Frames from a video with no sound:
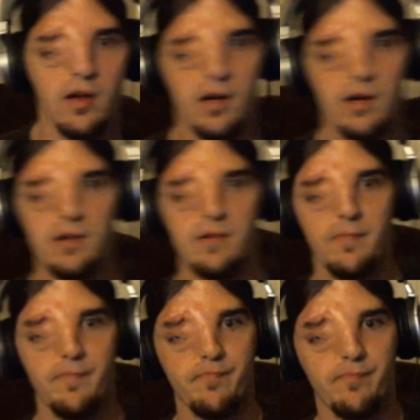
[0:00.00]
Uh,
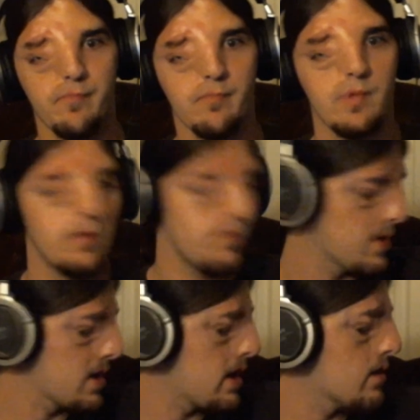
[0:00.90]

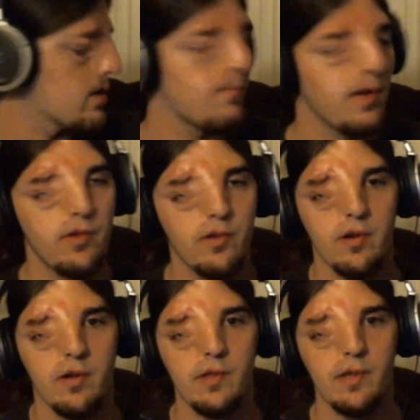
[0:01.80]
the color of my
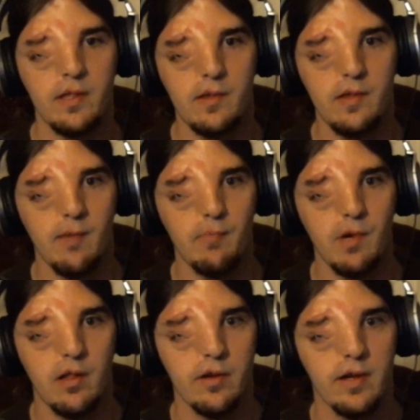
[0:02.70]
shirt is like the same
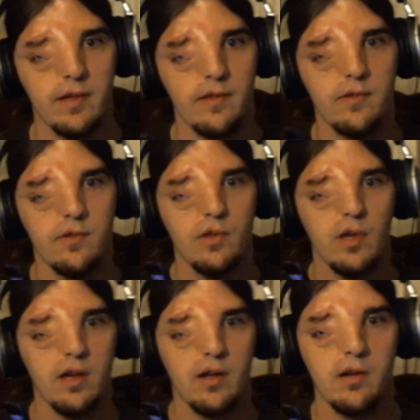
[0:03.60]
color as this
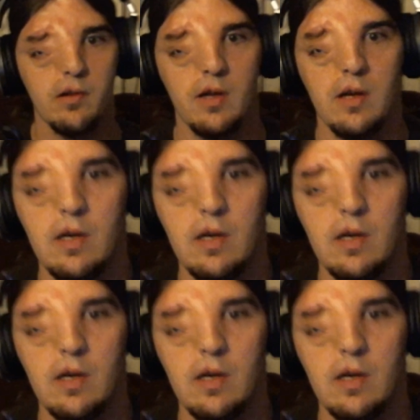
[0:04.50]
chair.